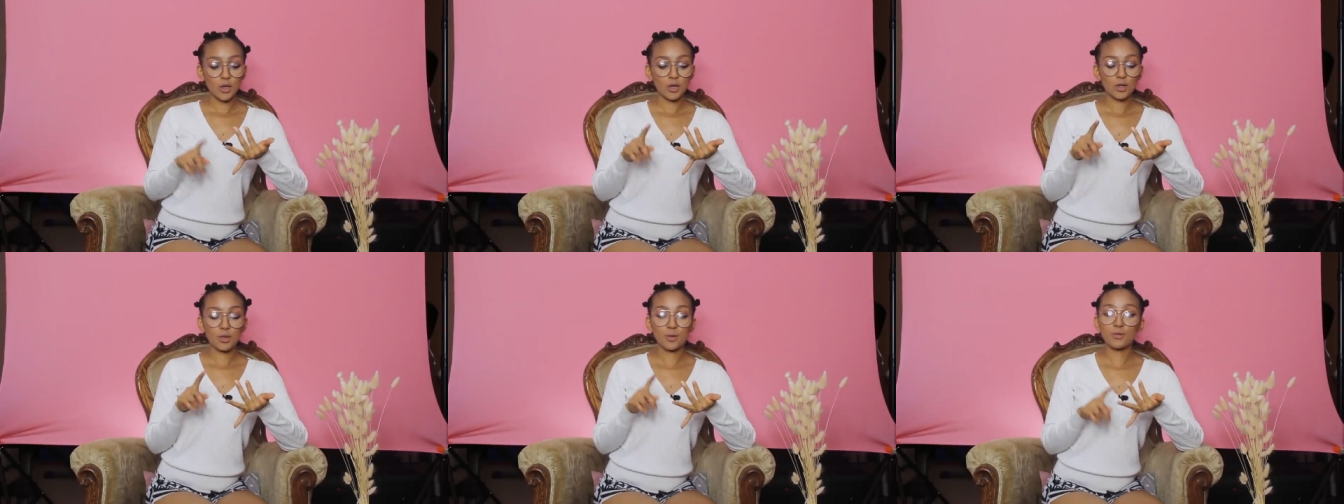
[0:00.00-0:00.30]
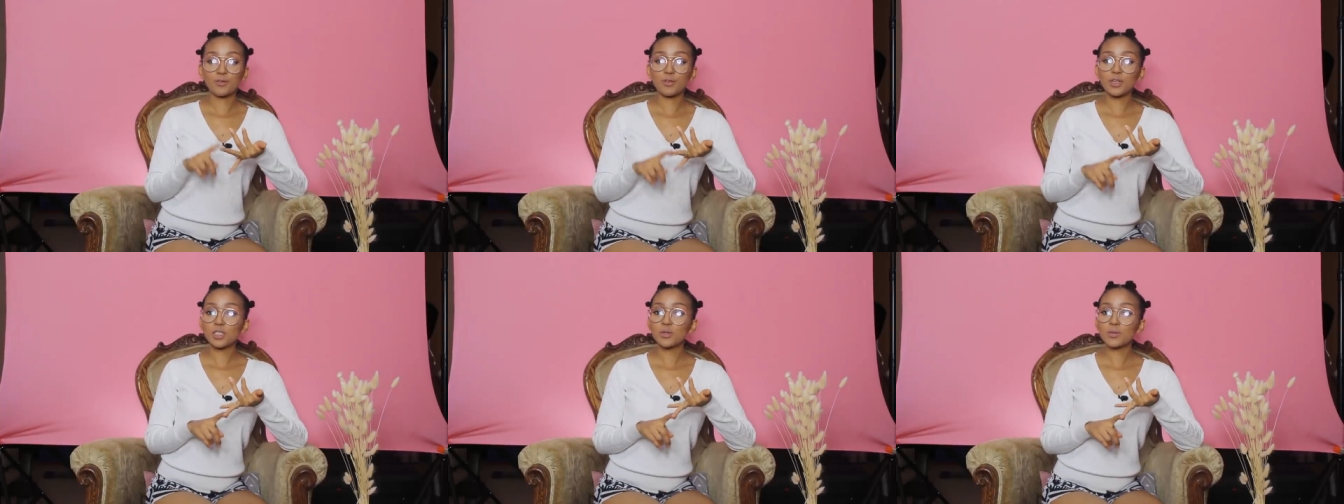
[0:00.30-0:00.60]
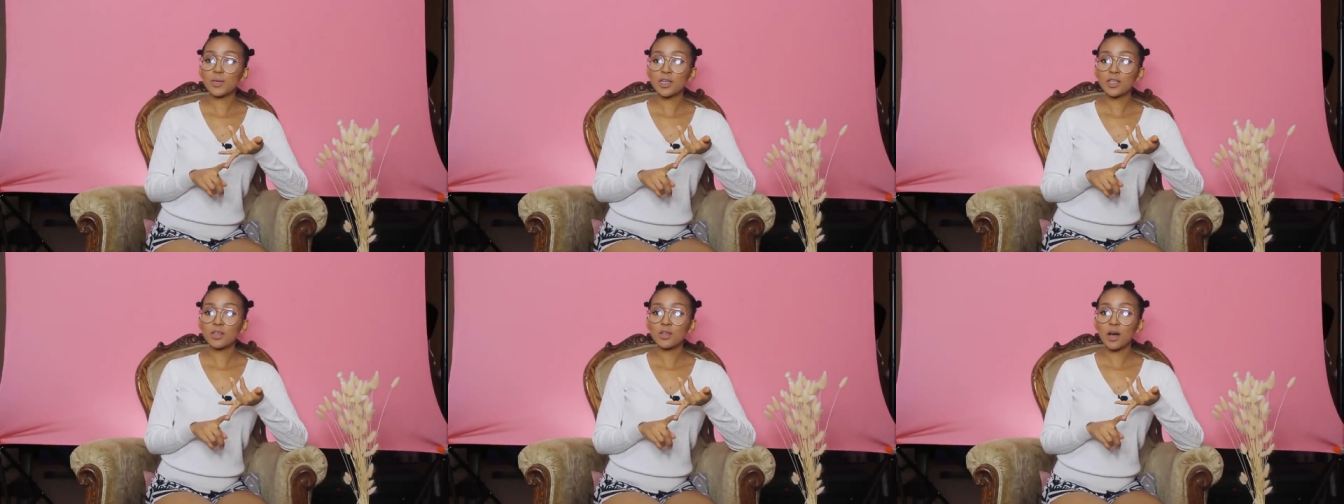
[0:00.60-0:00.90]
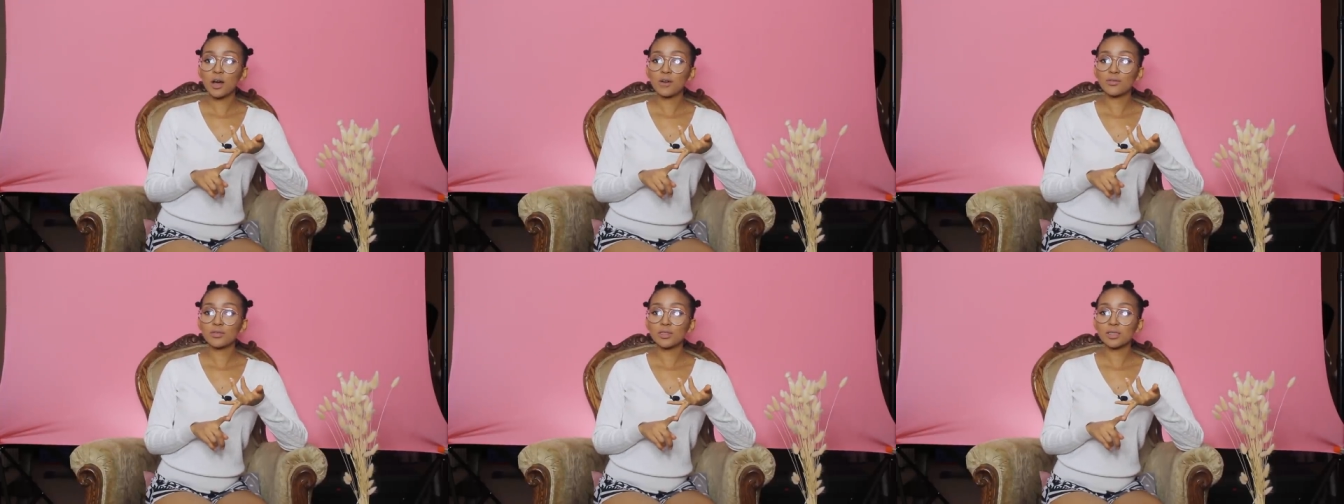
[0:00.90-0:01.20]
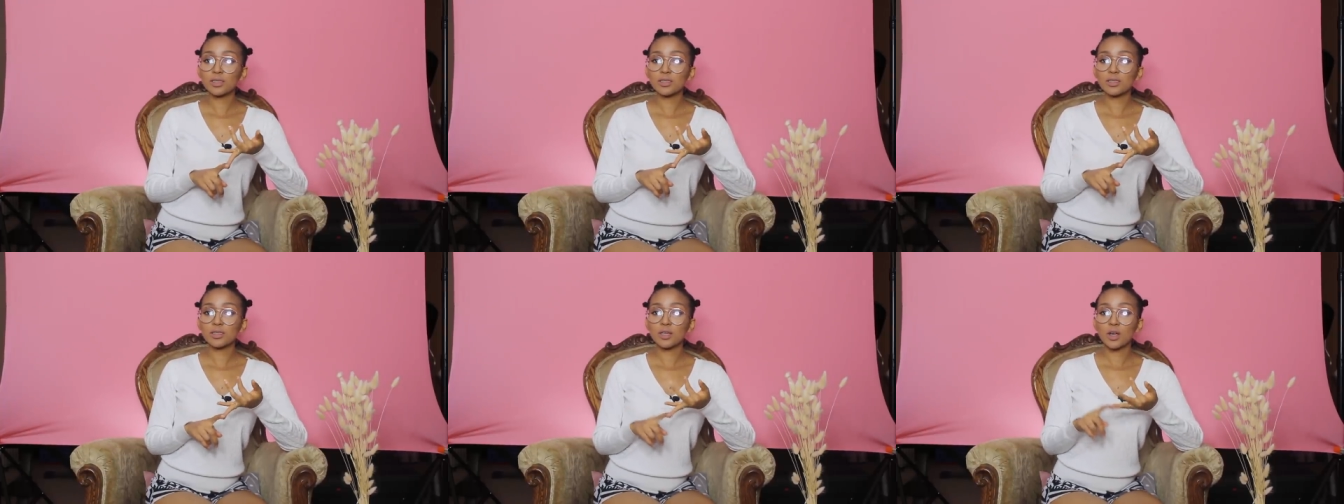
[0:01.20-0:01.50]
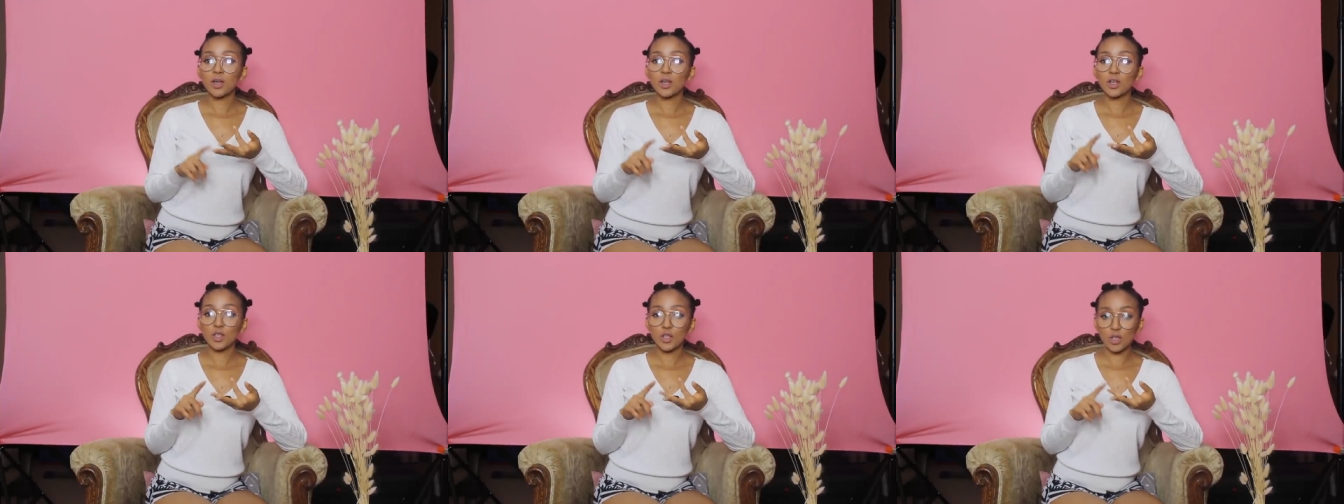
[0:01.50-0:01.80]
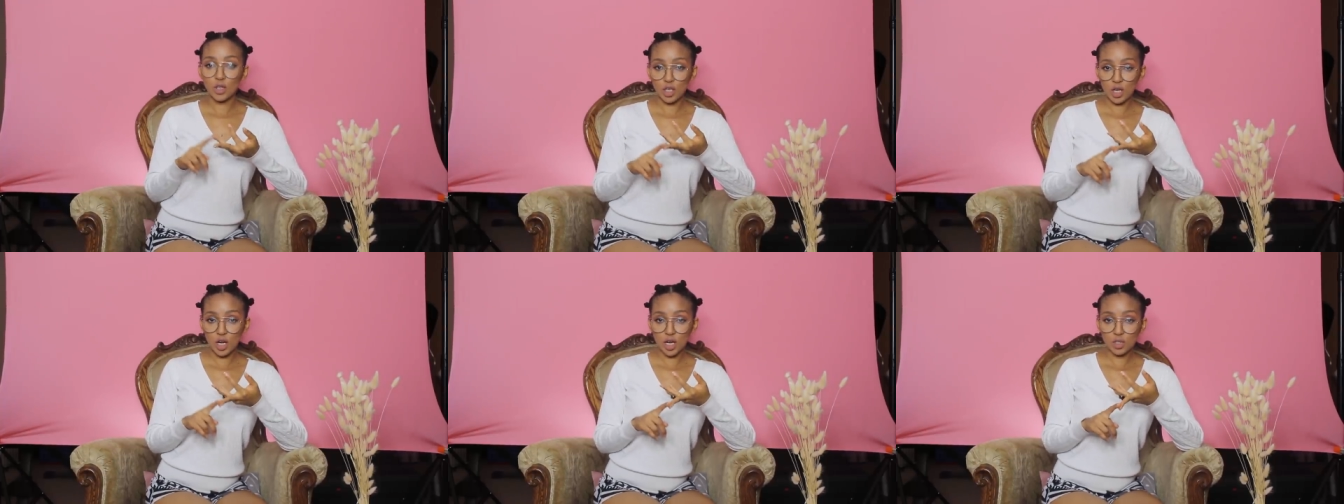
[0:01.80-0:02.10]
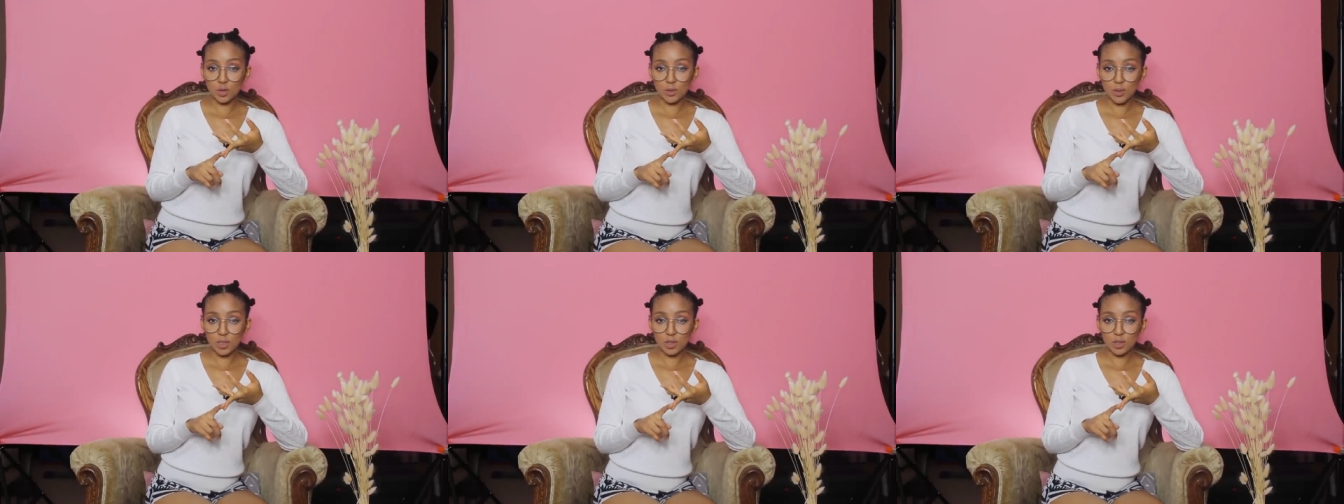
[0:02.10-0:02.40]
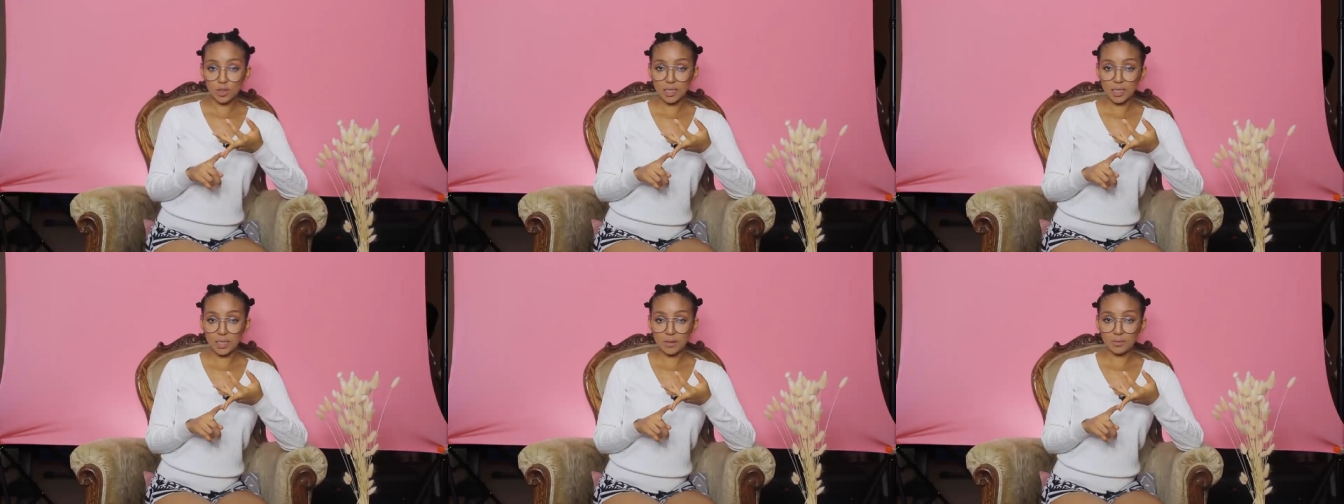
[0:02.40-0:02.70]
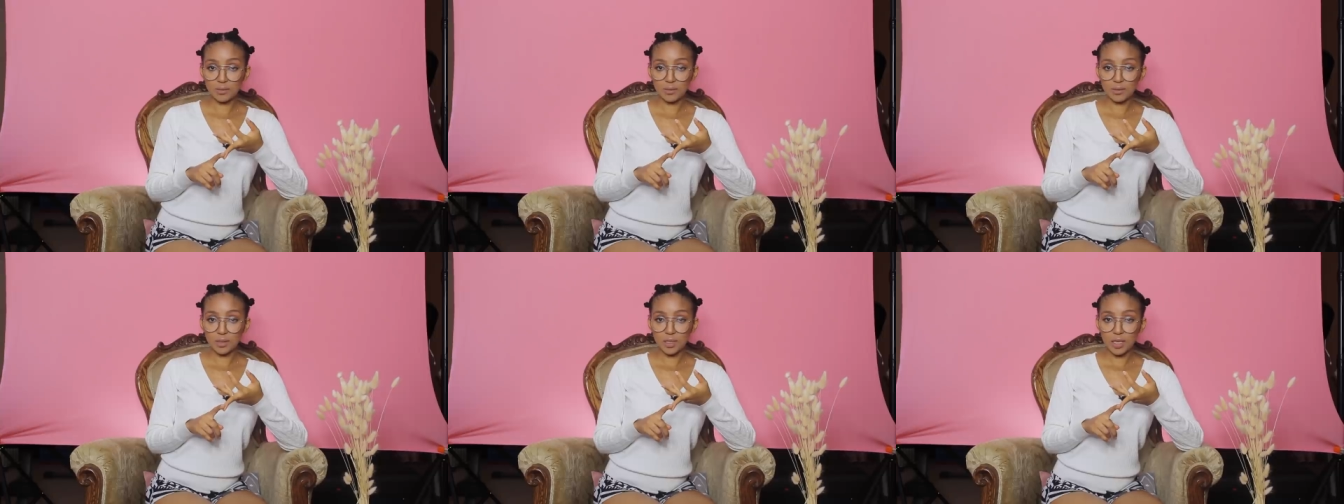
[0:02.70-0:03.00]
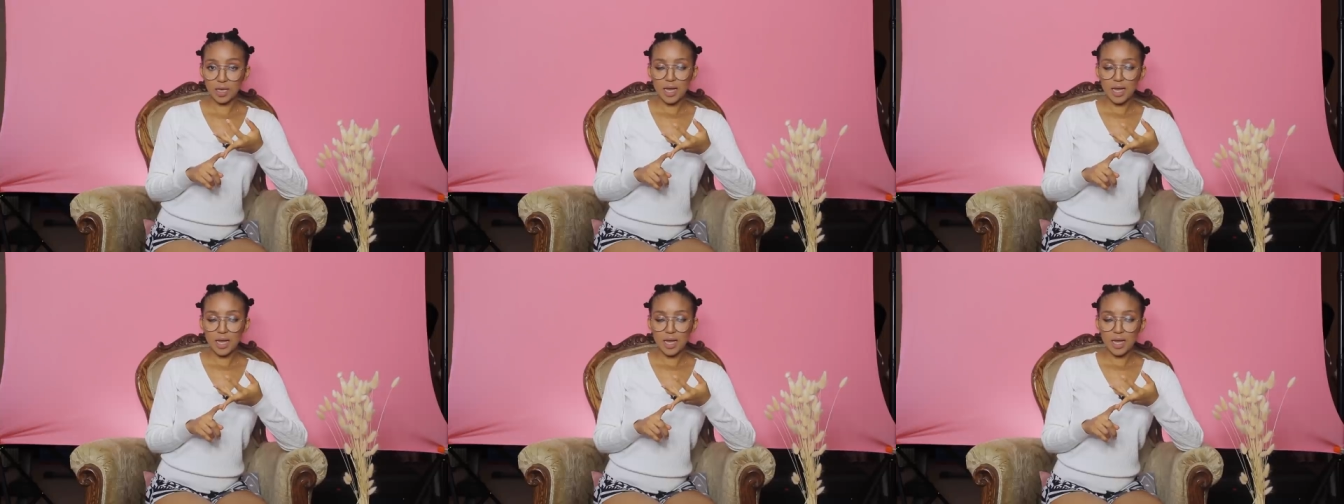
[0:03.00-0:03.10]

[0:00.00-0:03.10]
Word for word: you're the first one in the office, you're the last one to leave.